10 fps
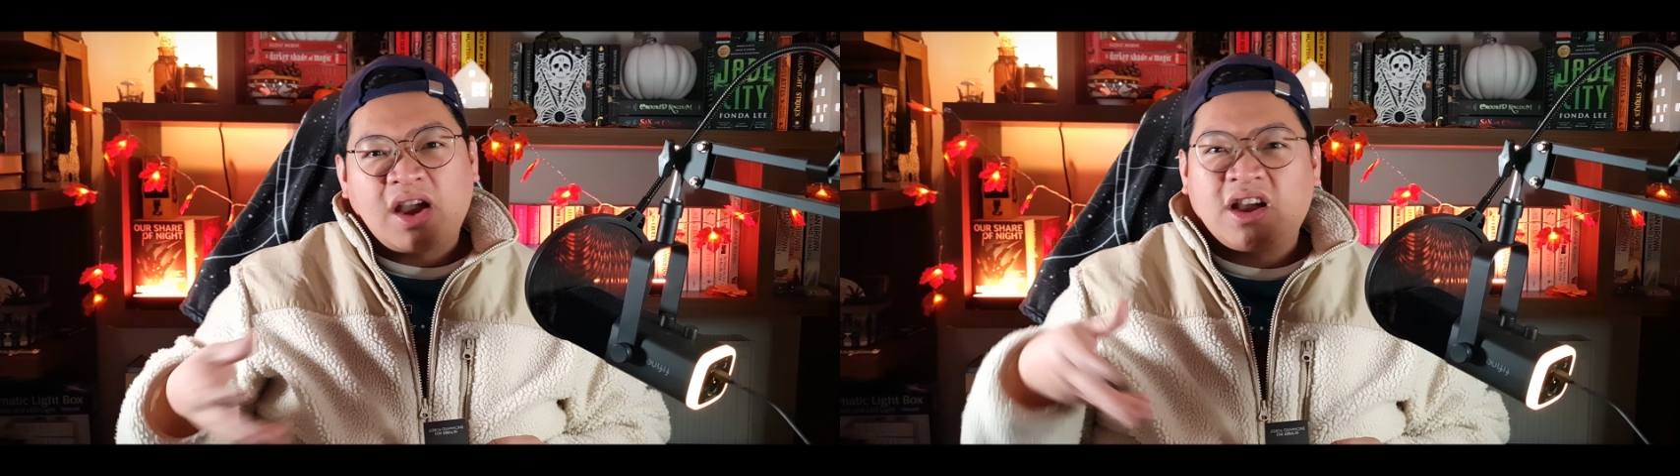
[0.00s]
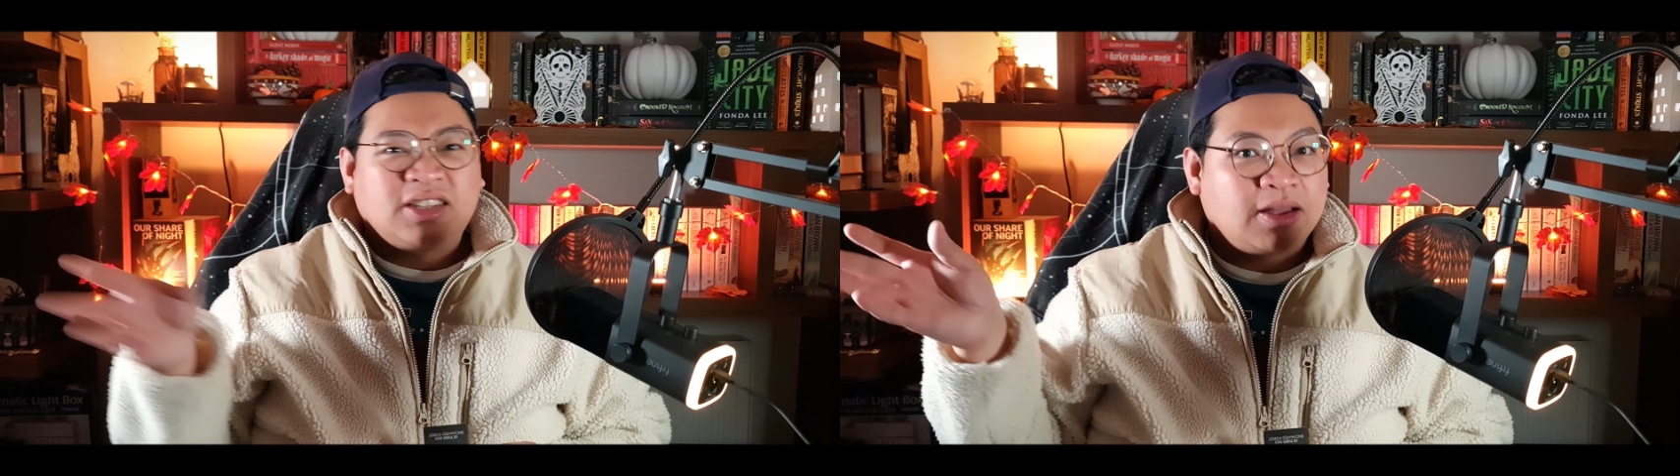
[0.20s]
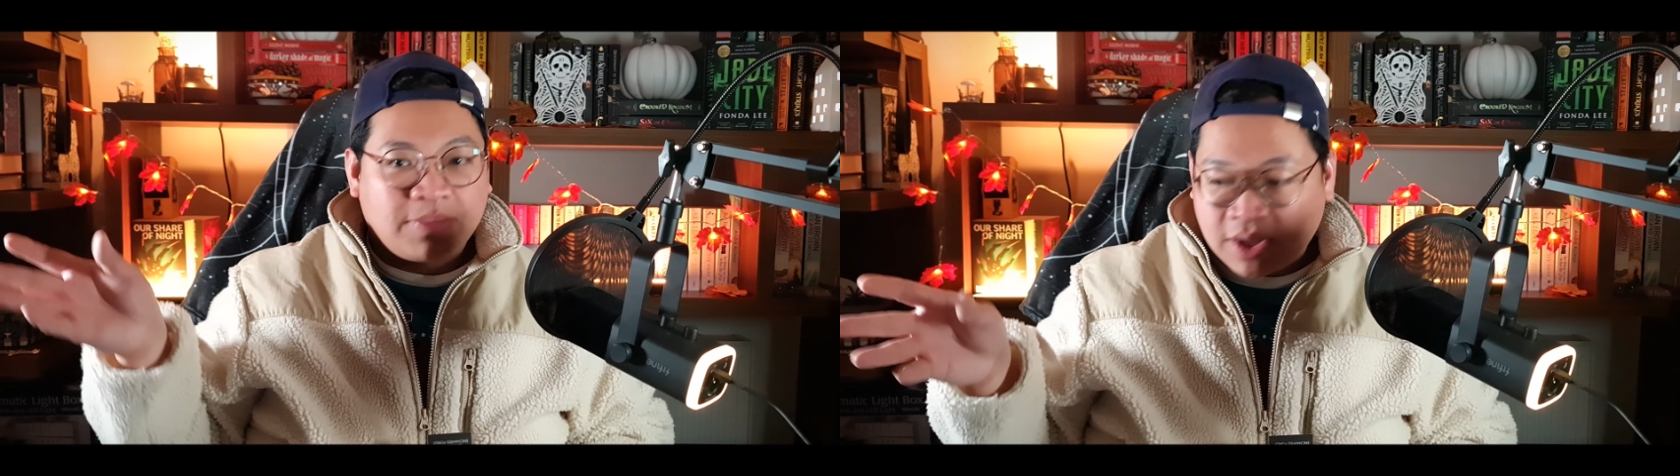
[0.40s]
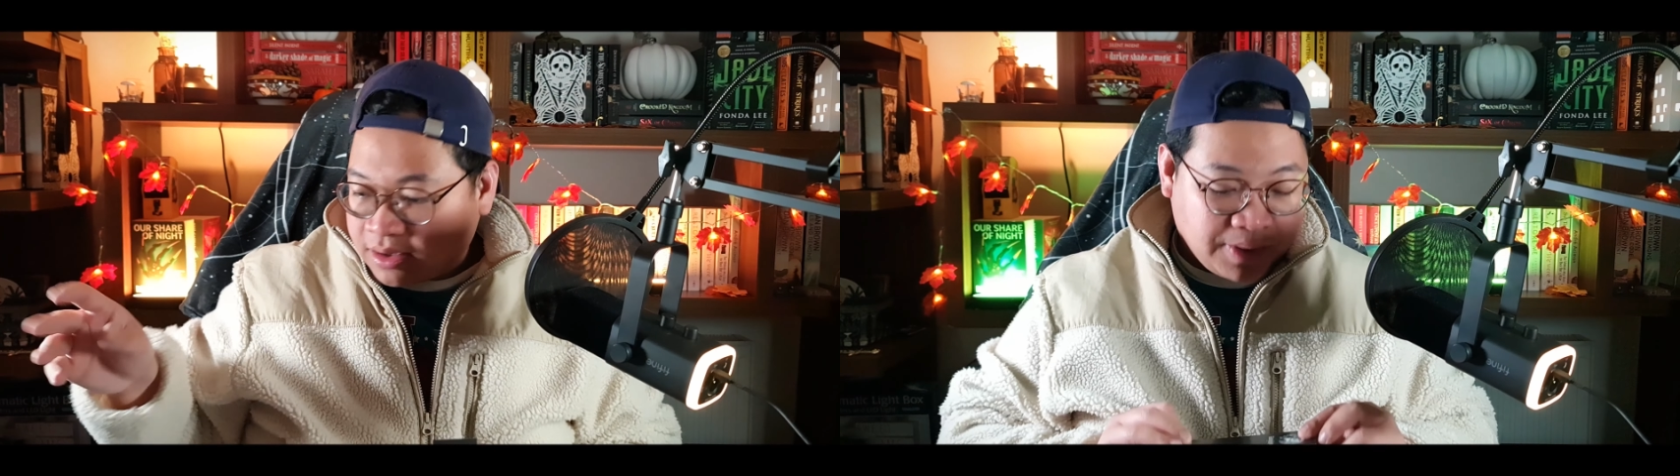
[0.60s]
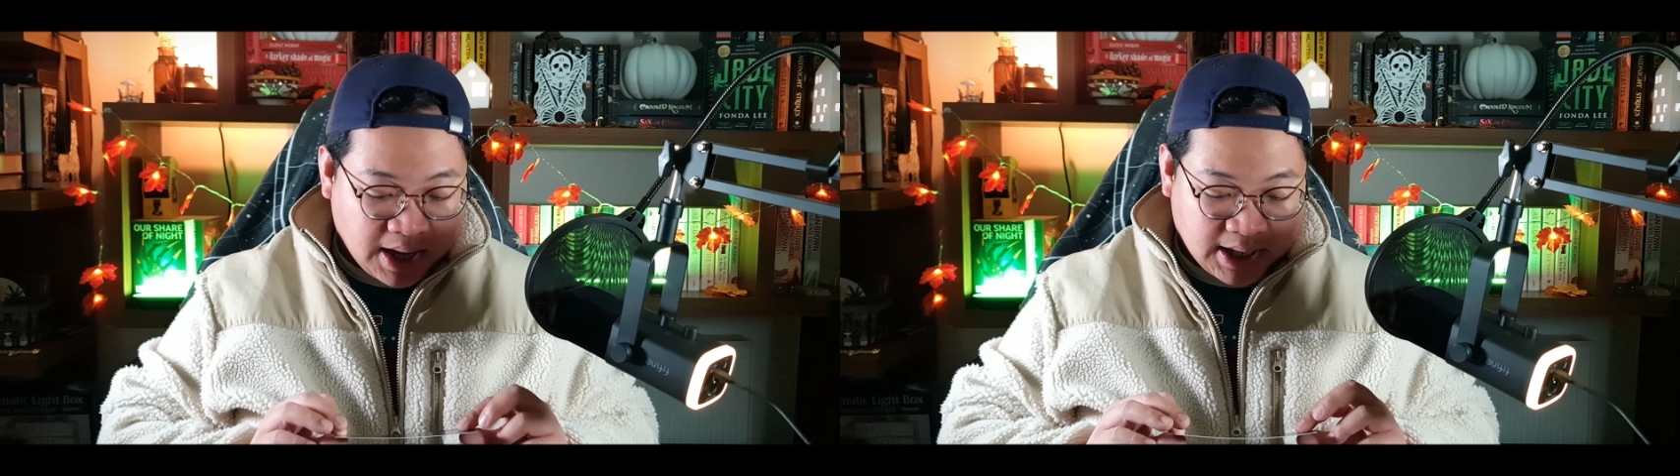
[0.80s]
got something,
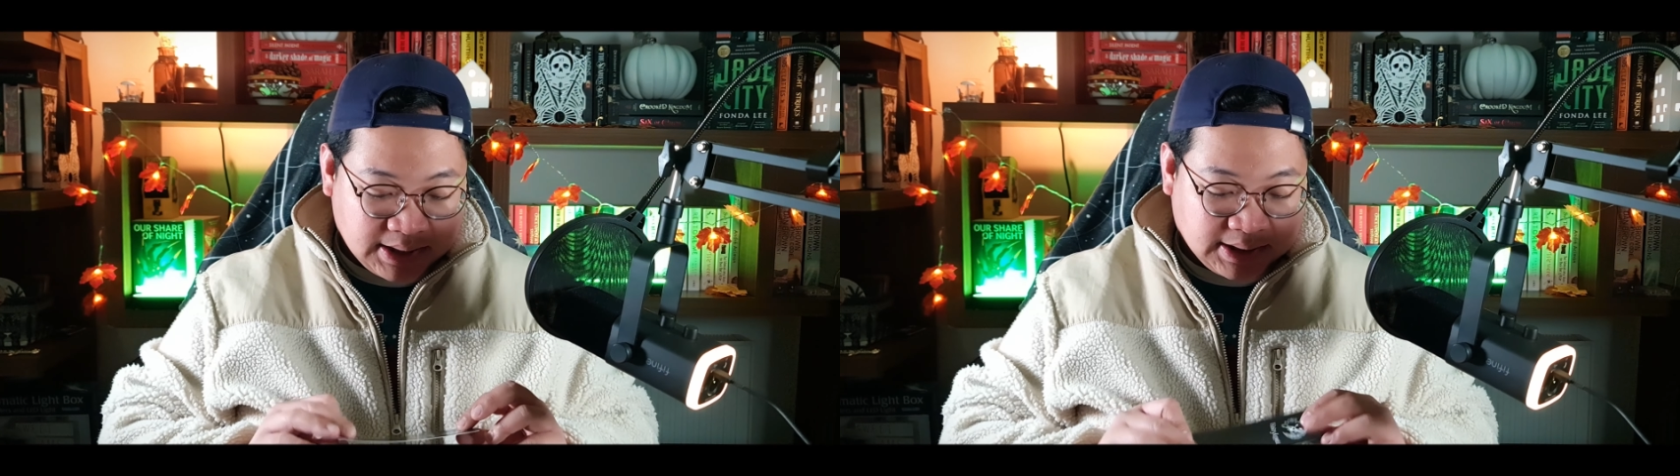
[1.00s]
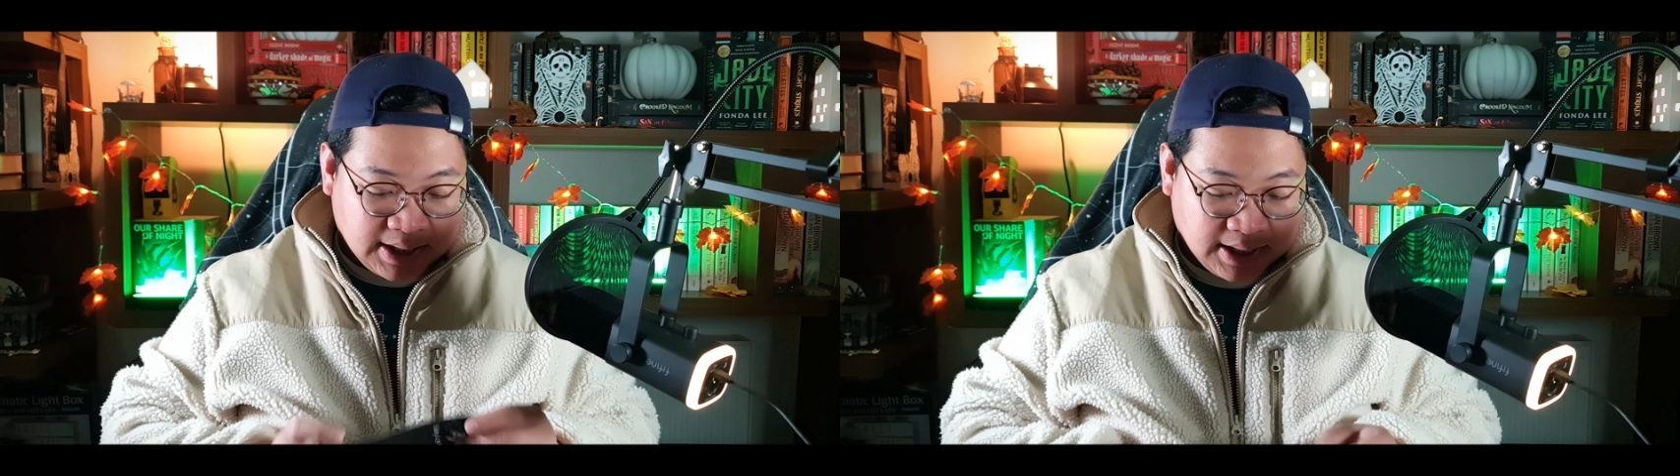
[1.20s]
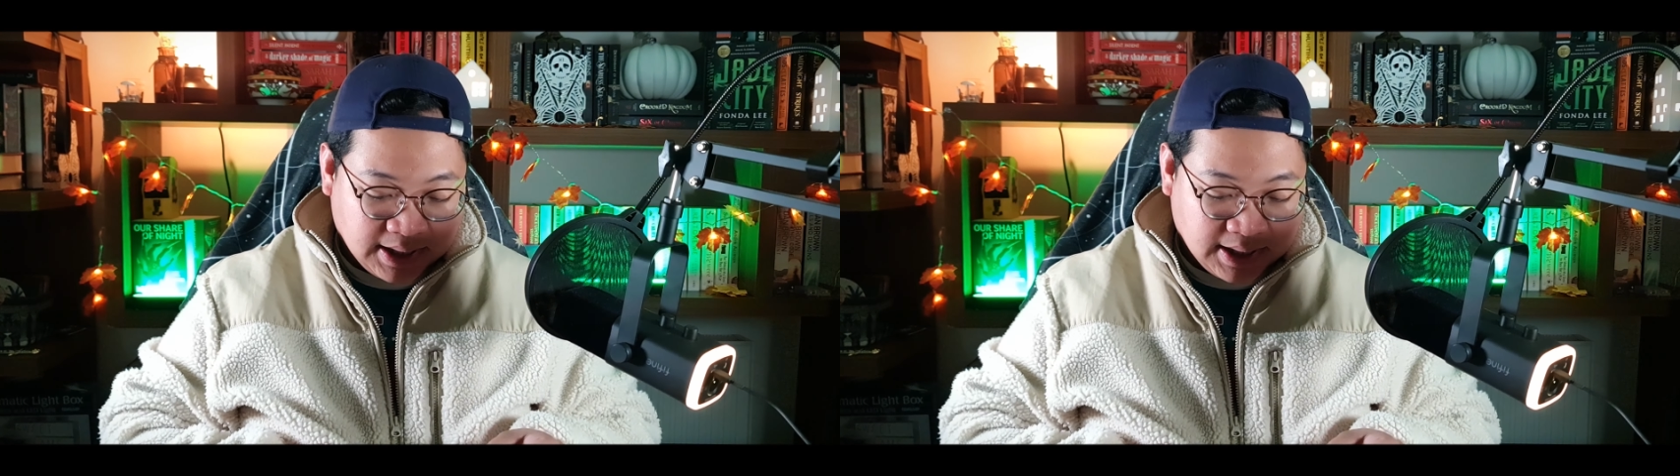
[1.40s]
but...